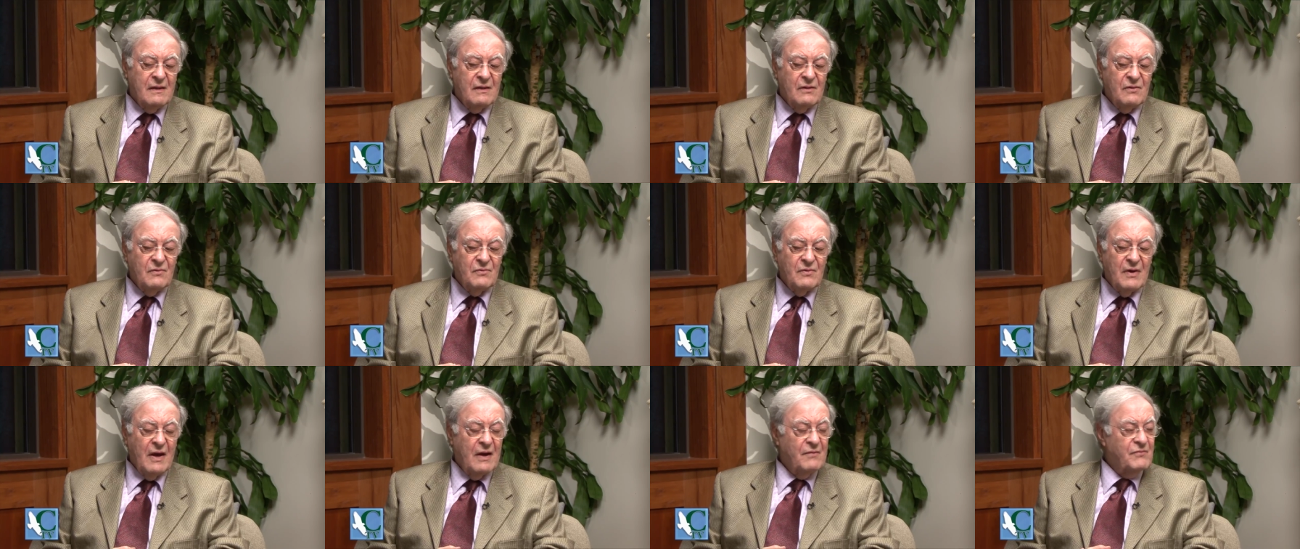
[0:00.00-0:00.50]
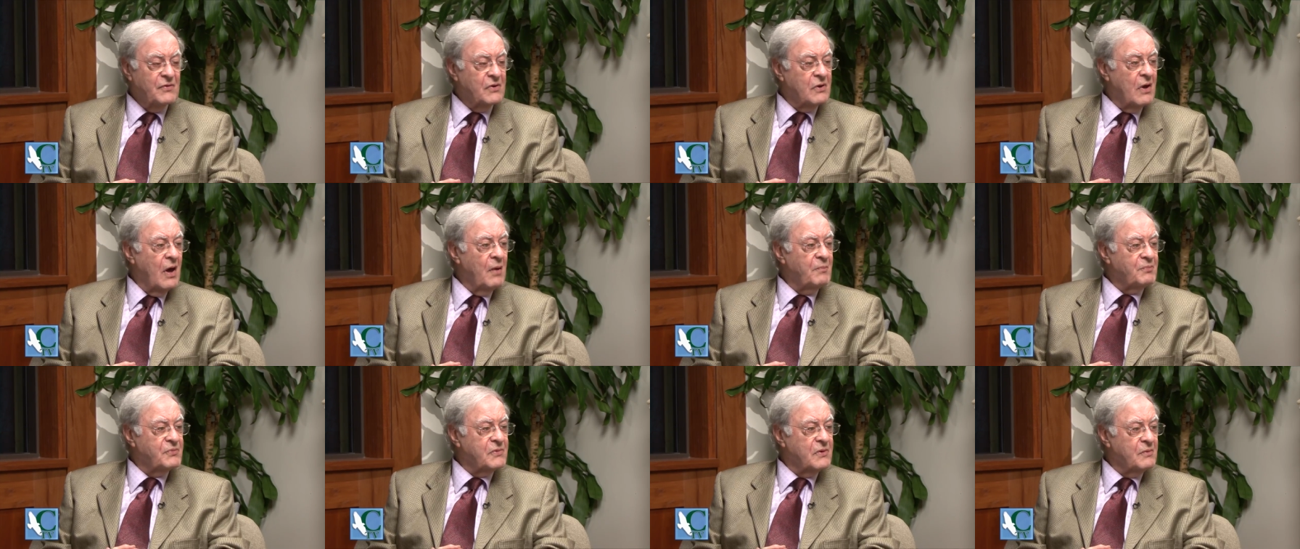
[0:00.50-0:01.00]
You have an
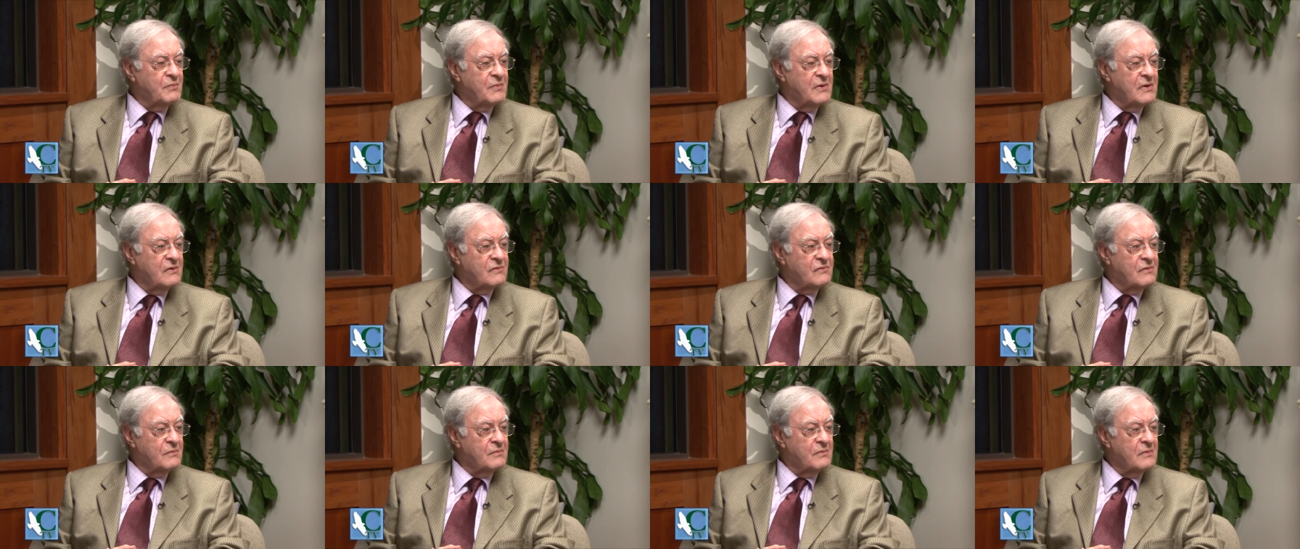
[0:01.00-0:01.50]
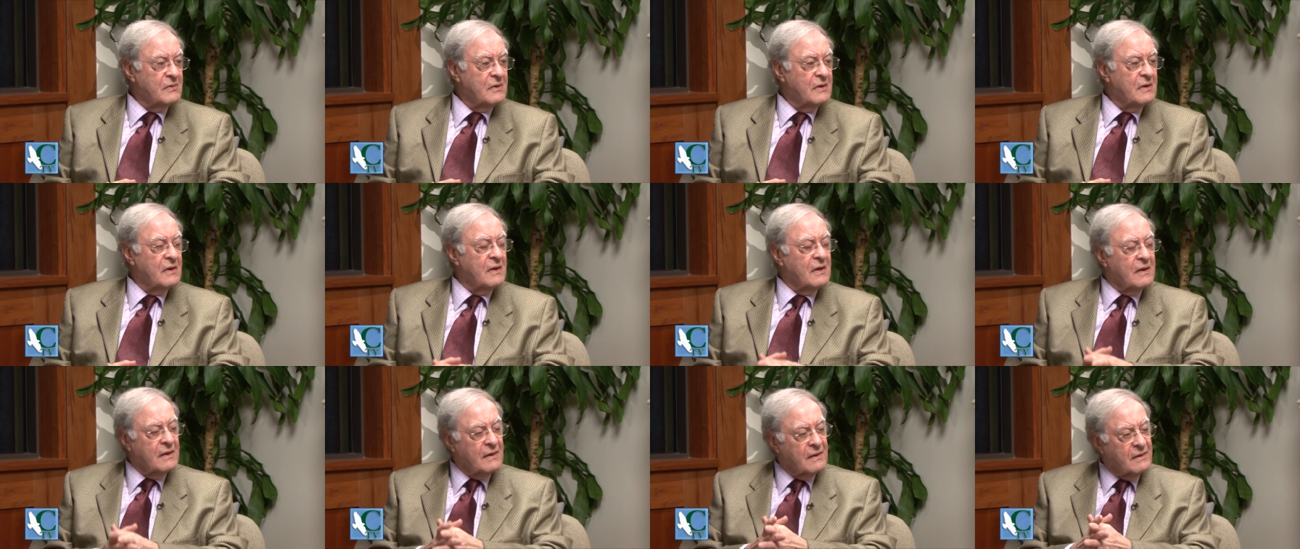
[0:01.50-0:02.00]
optimism.
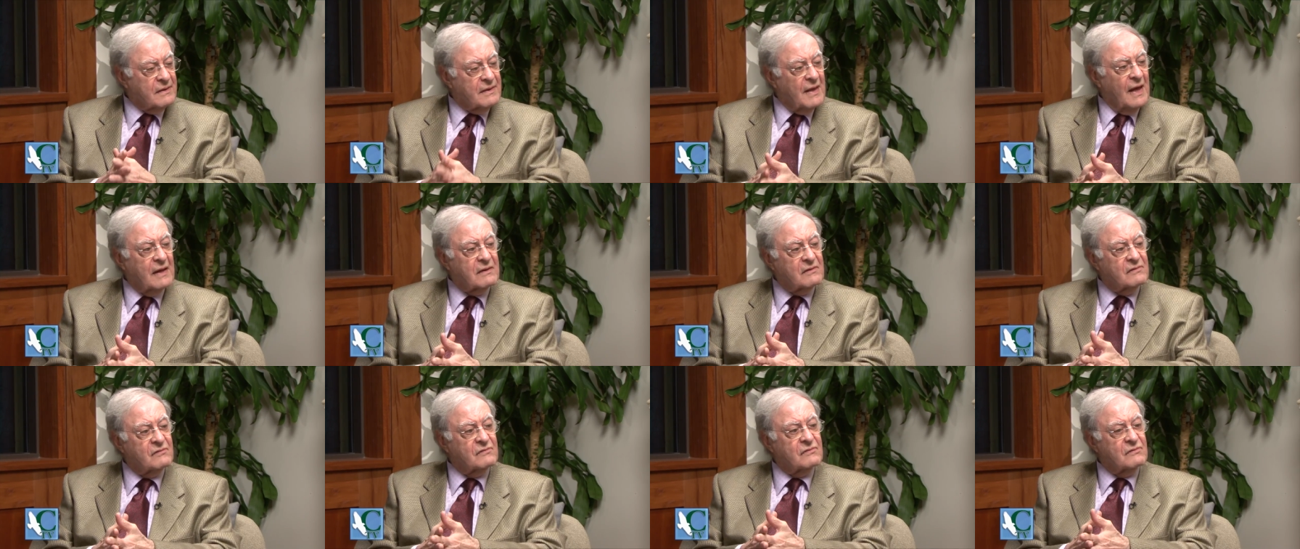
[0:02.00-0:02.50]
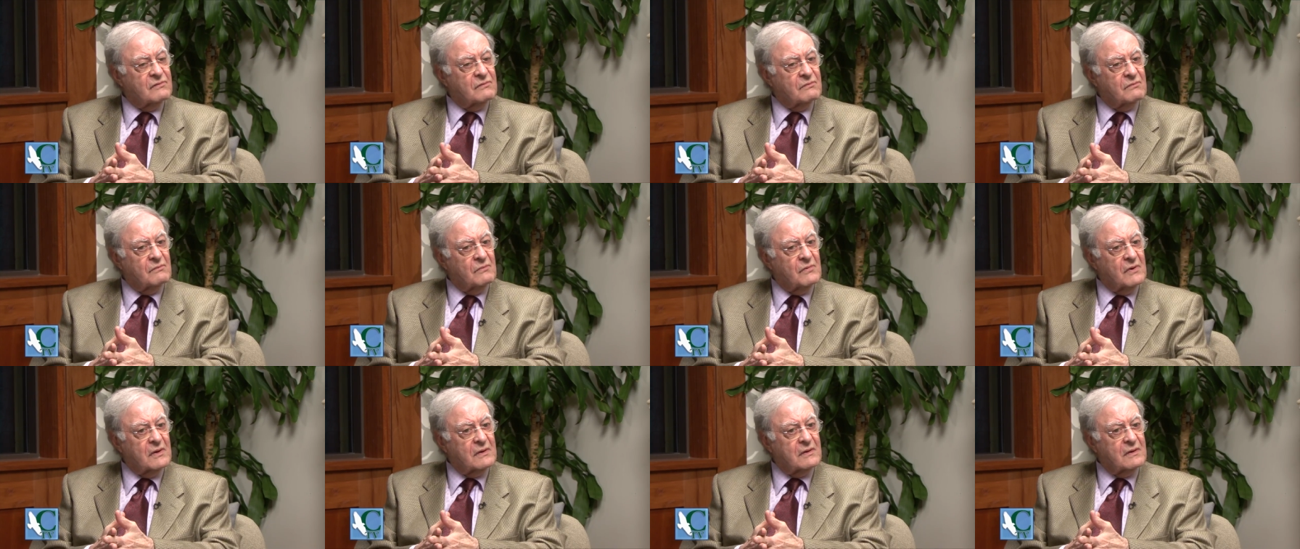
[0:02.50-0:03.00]
That's
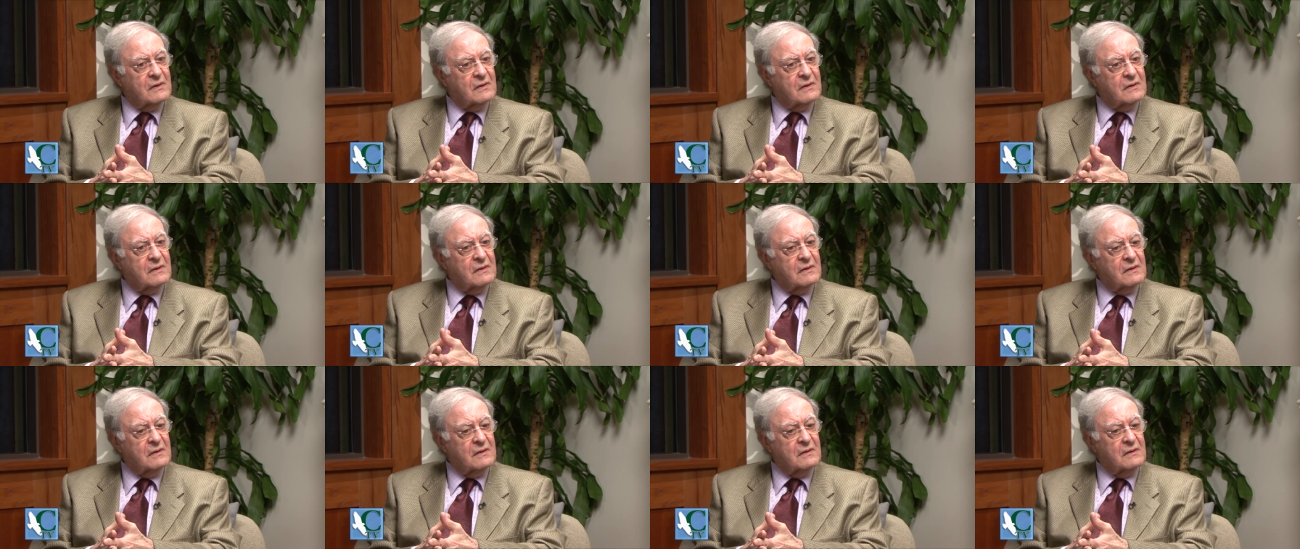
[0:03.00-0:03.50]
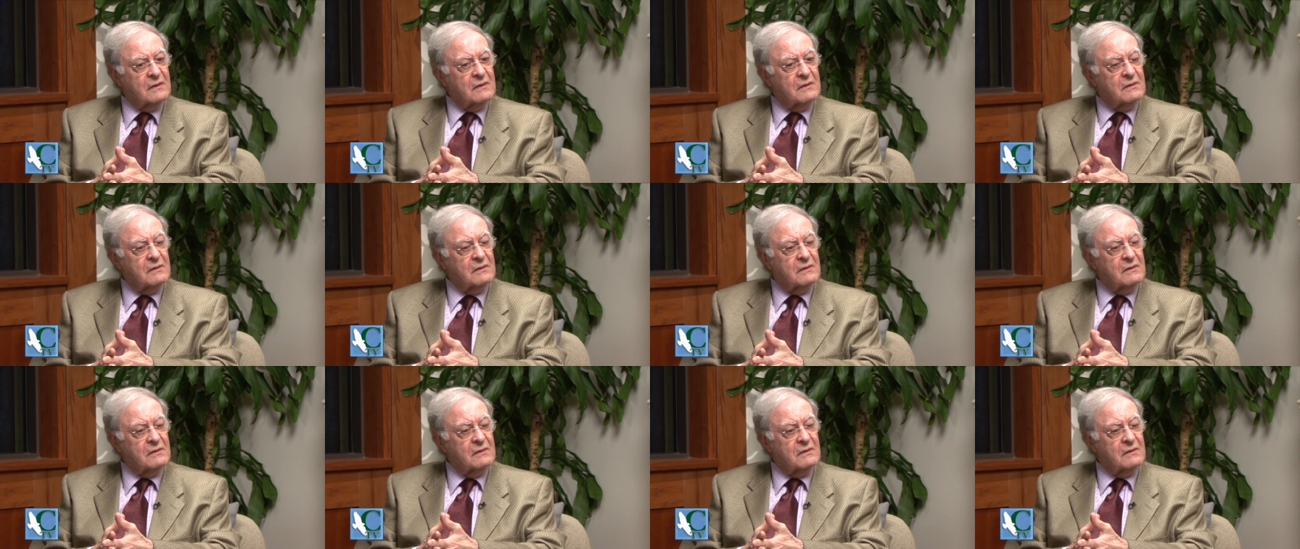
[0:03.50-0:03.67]
what uh,